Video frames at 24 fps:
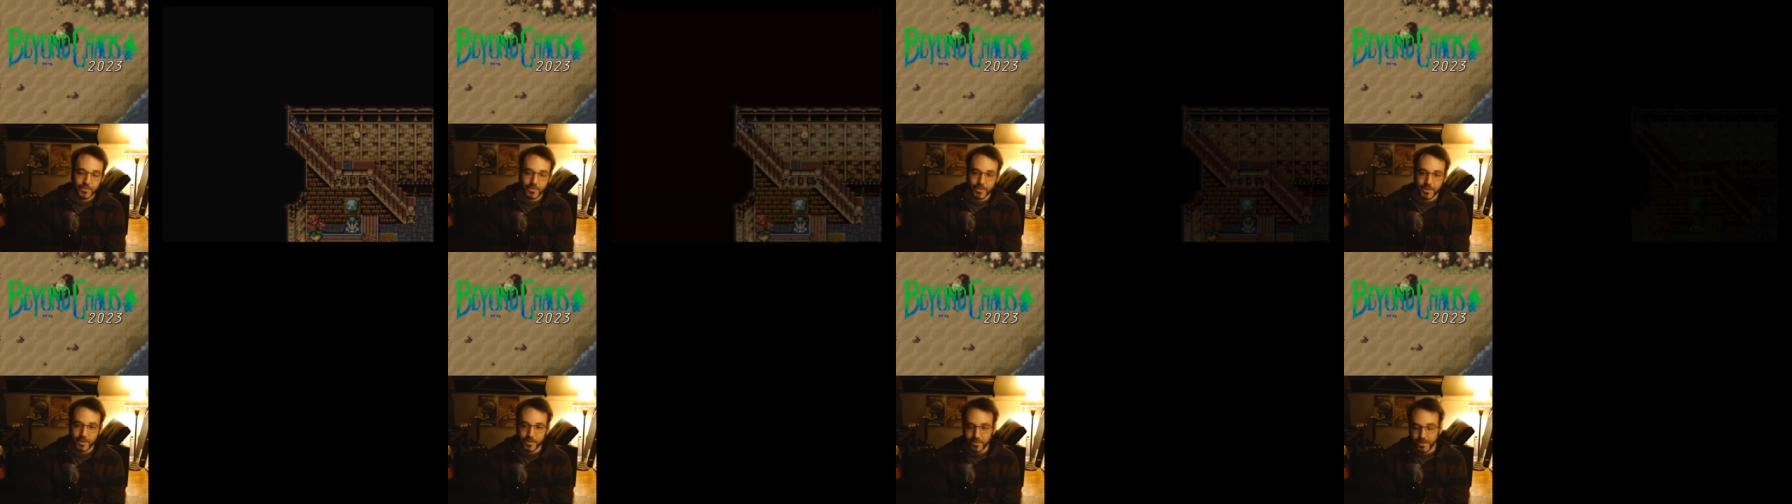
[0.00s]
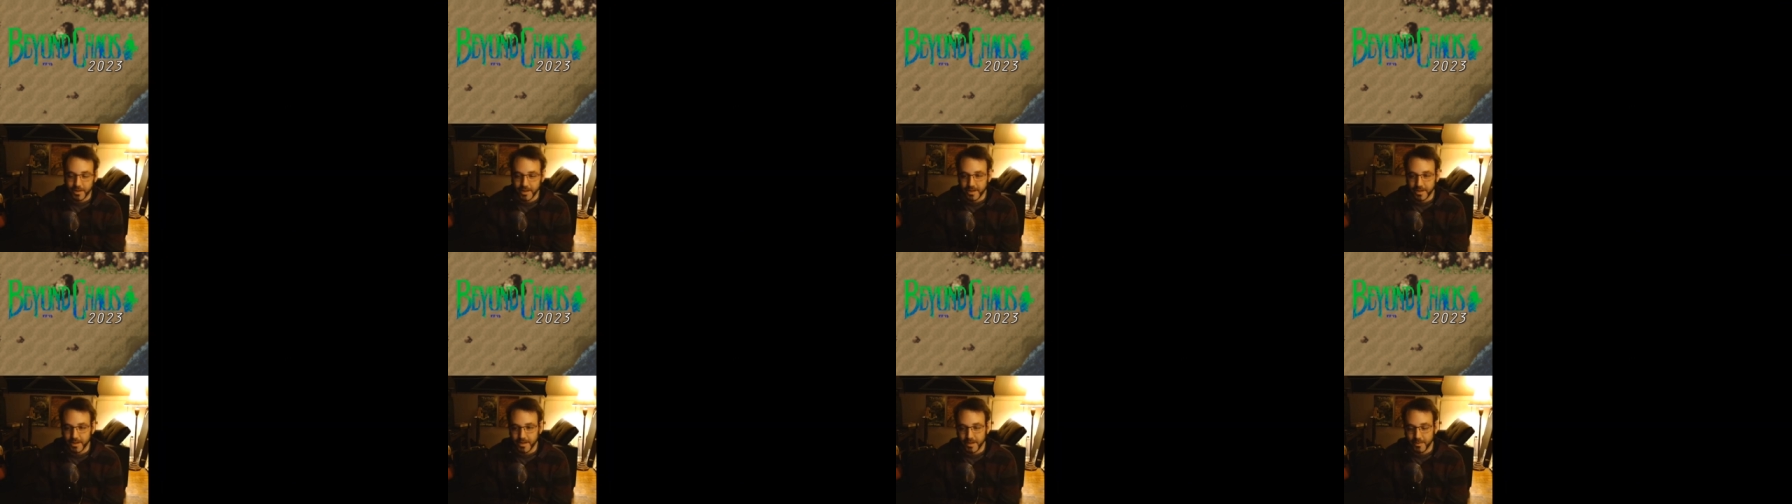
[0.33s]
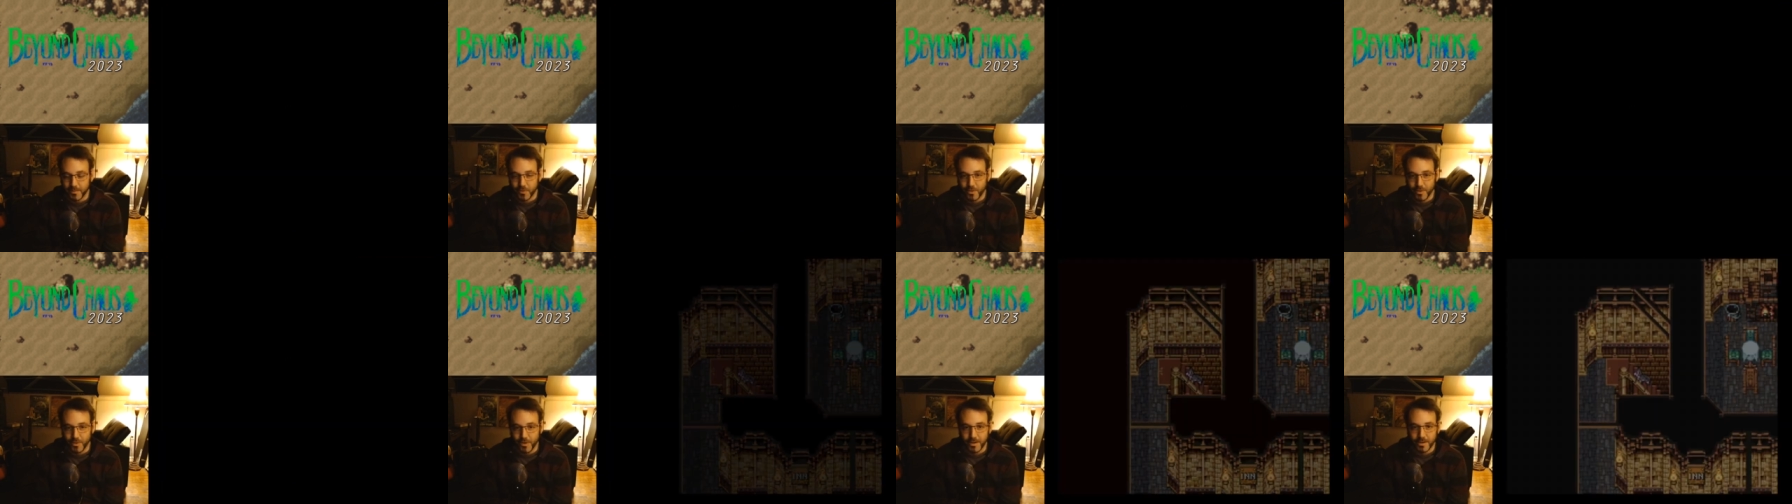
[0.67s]
We don't need any
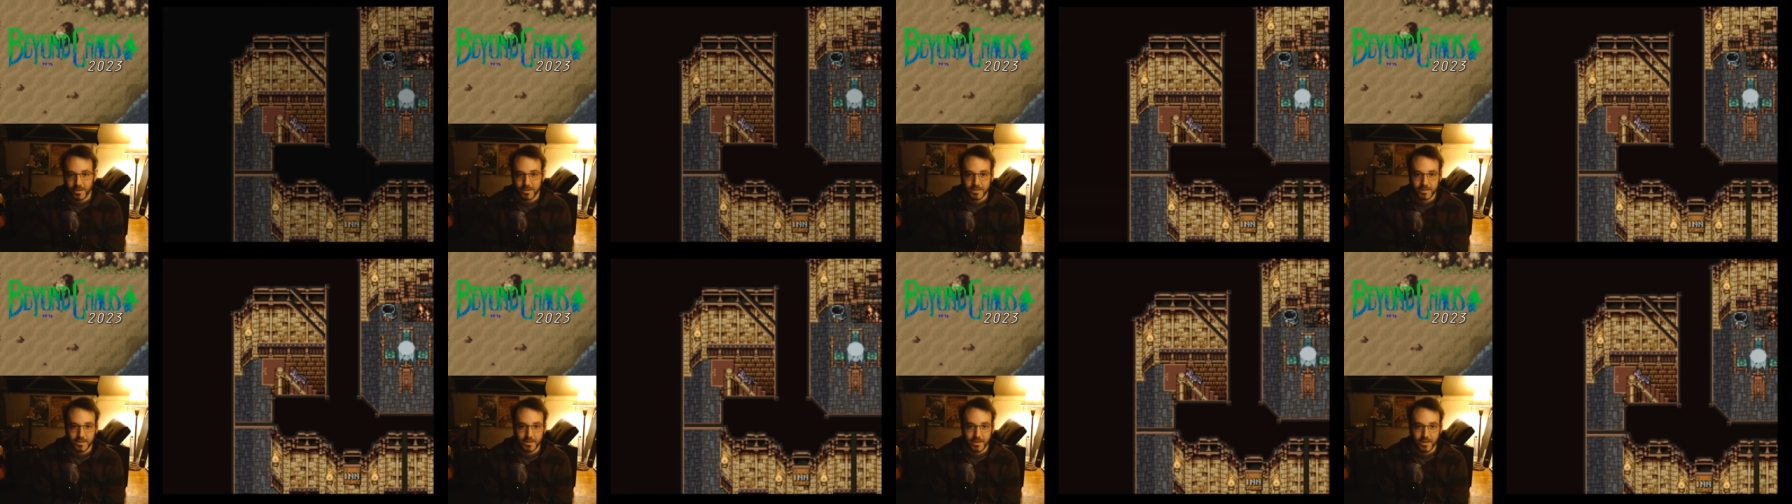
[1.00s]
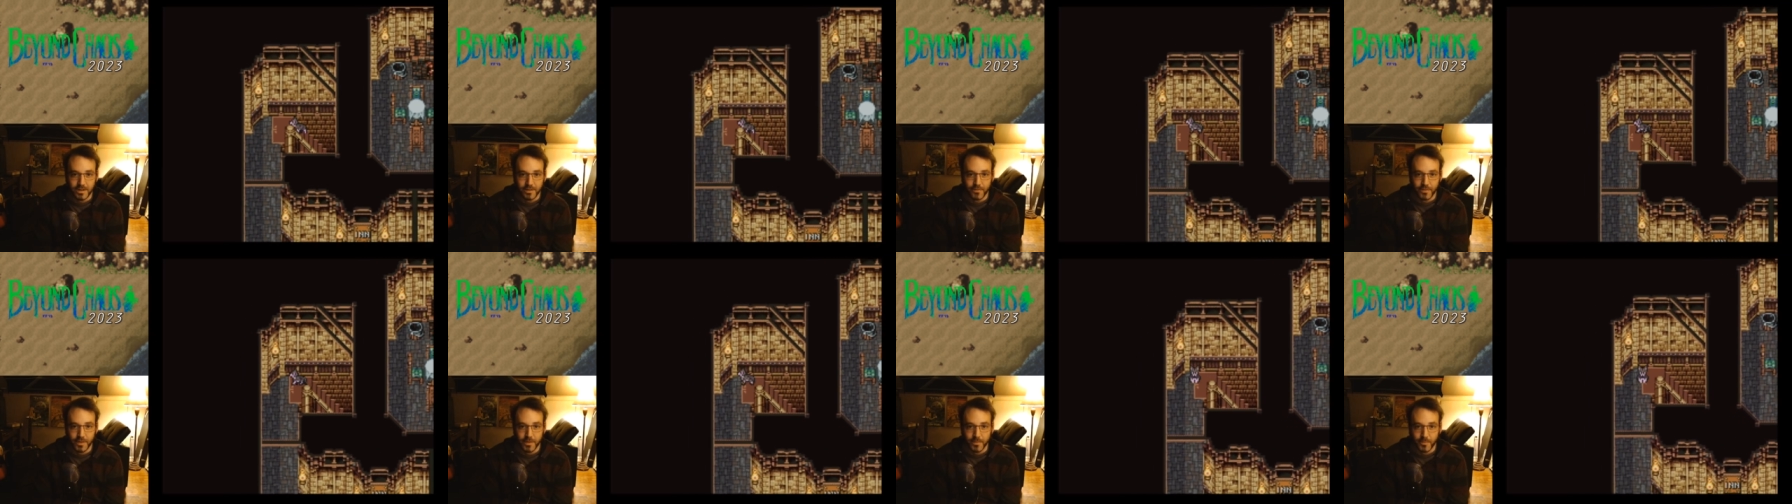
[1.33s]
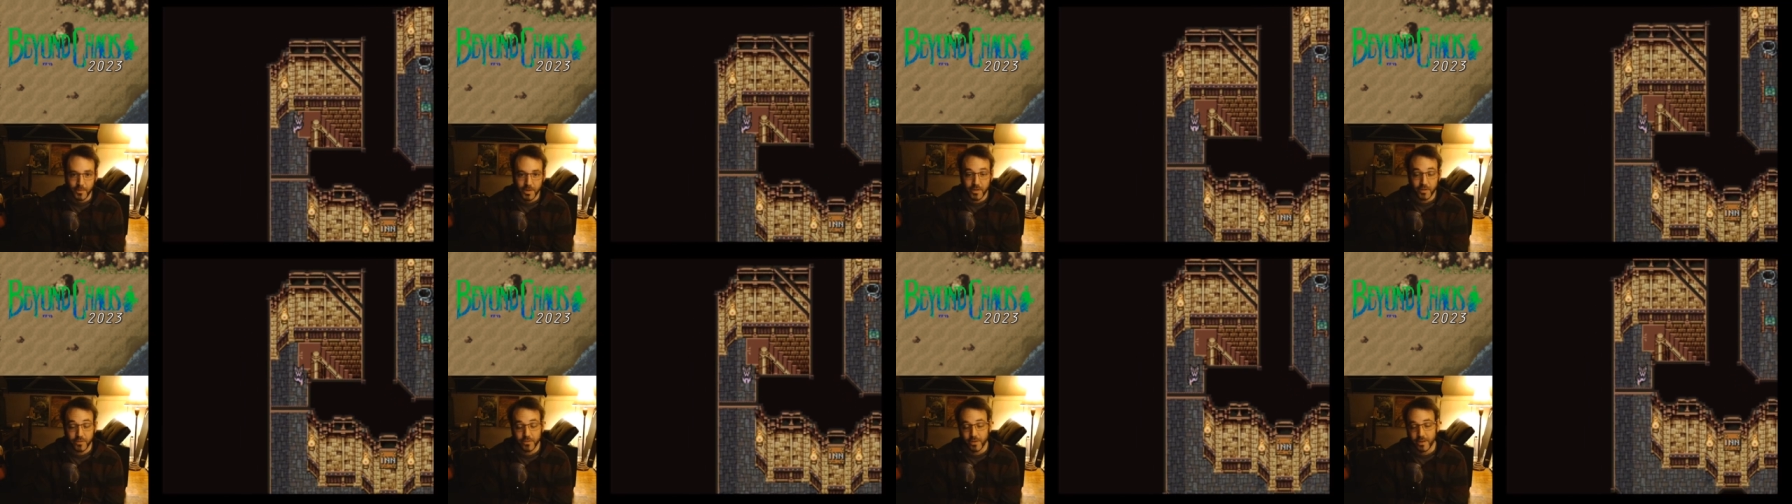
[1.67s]
more of them.
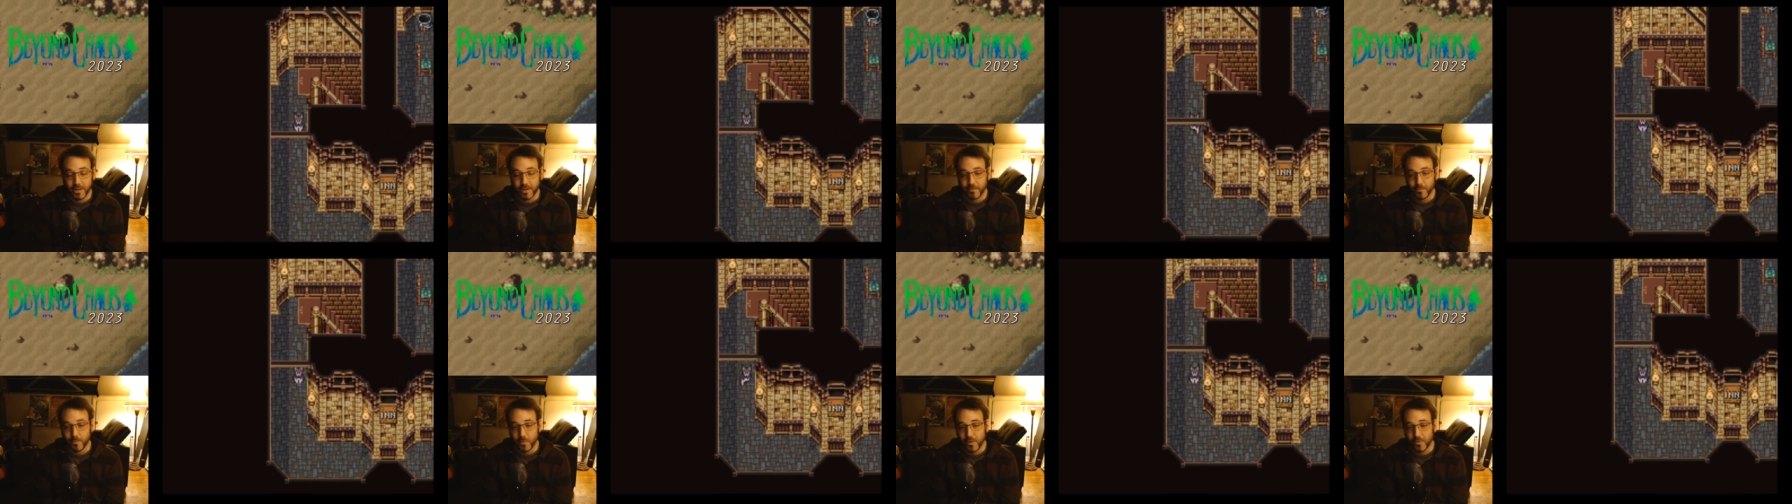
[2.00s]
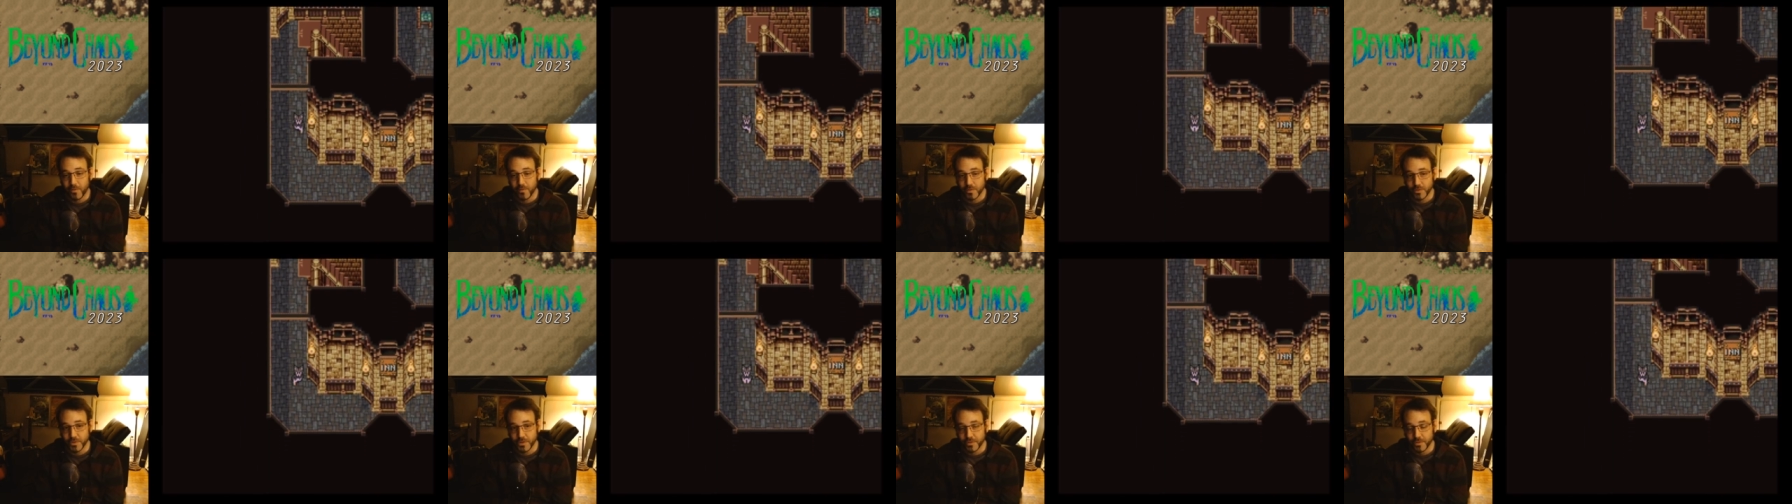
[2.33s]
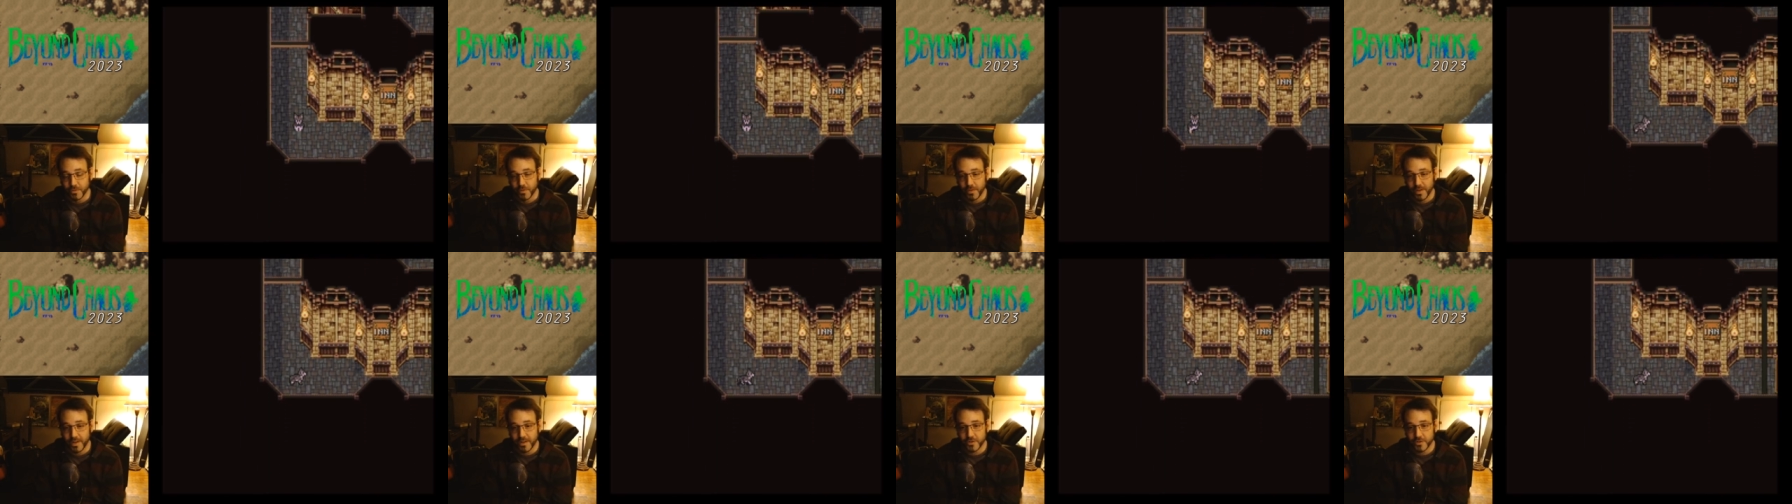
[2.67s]
We also have marble shoes.